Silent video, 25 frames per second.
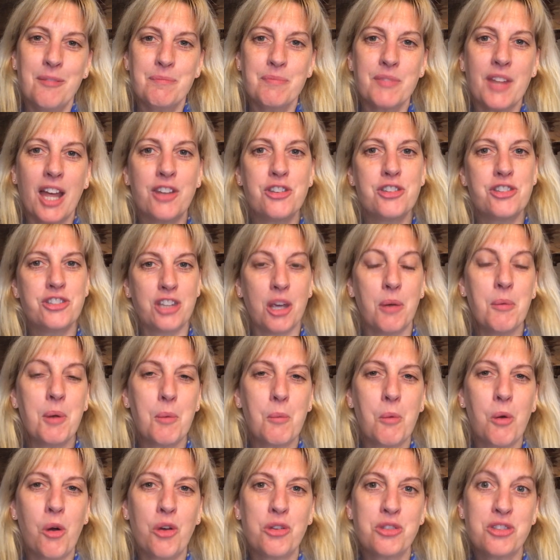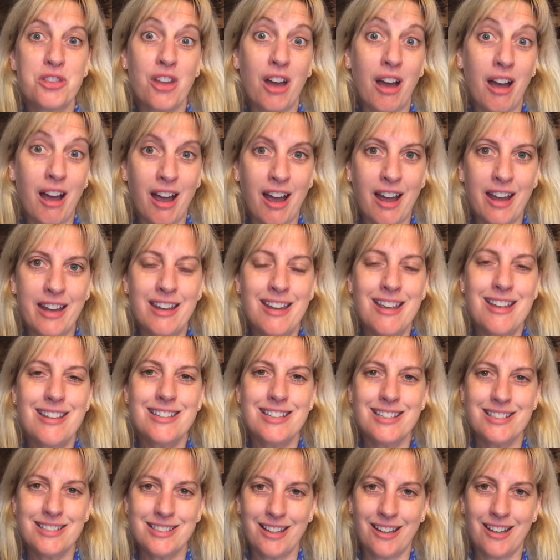And so it was that I
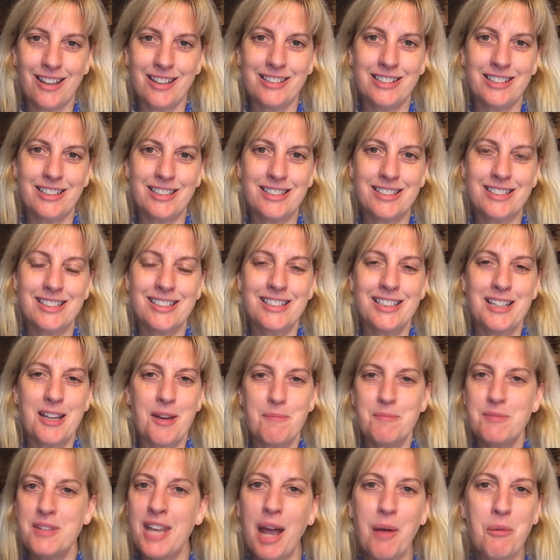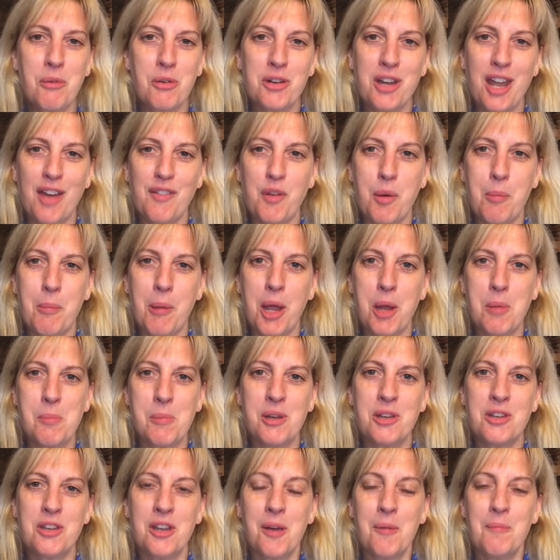decided, now or never
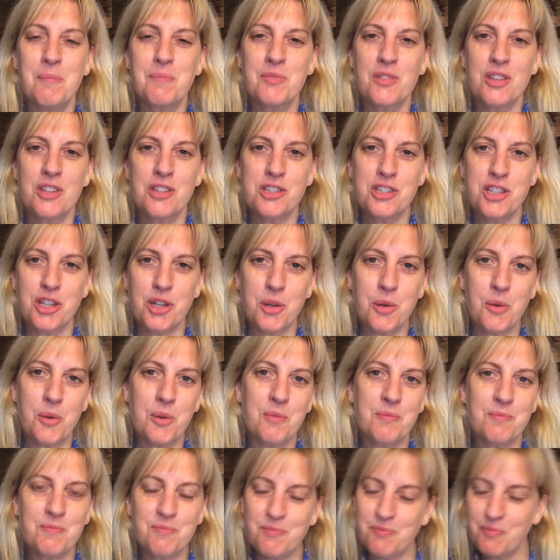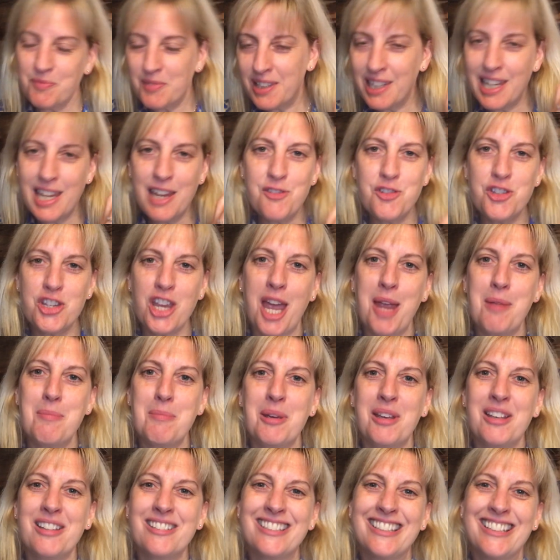moment, to leave
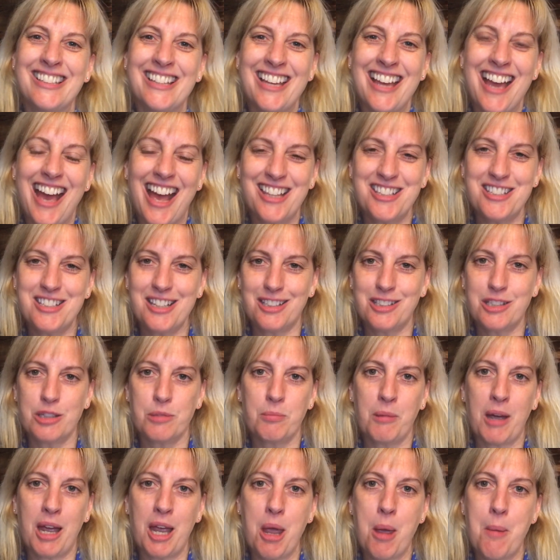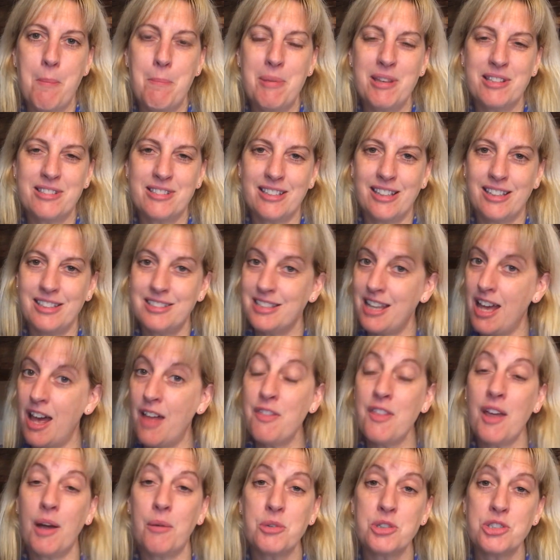Chambers and set up my own business.
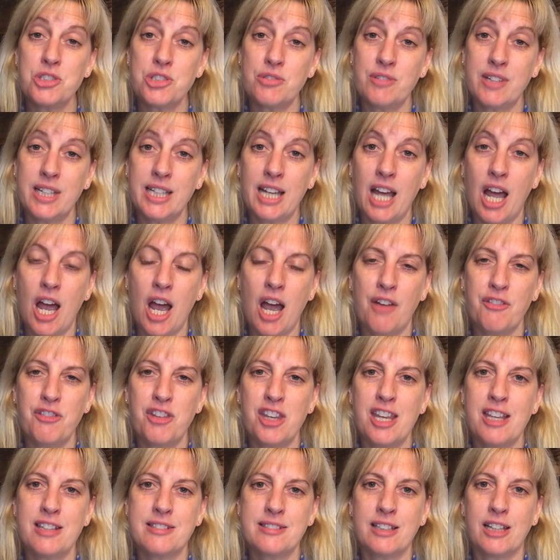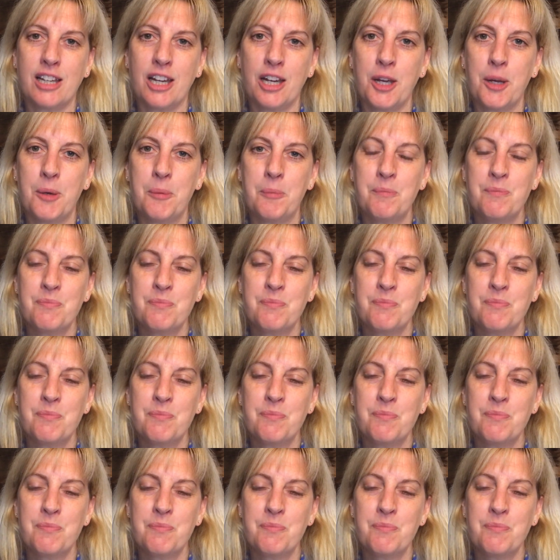And that was 3.5 years ago.